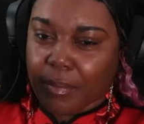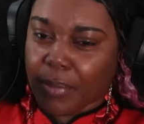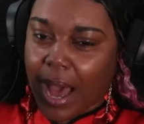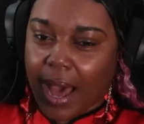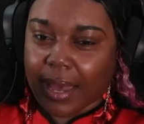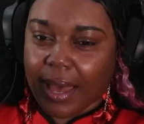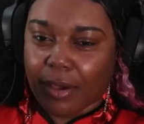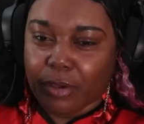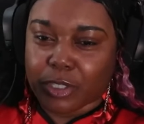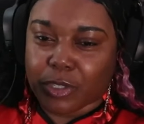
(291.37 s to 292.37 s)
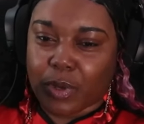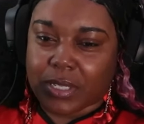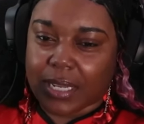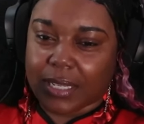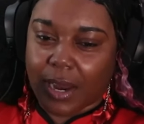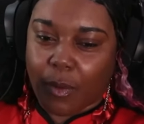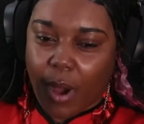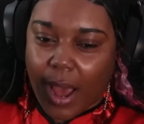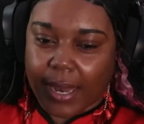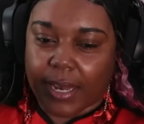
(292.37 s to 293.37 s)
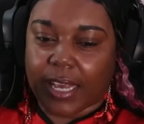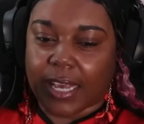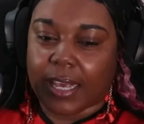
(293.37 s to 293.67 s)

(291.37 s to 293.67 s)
But how the hell you just going to sit there and, and,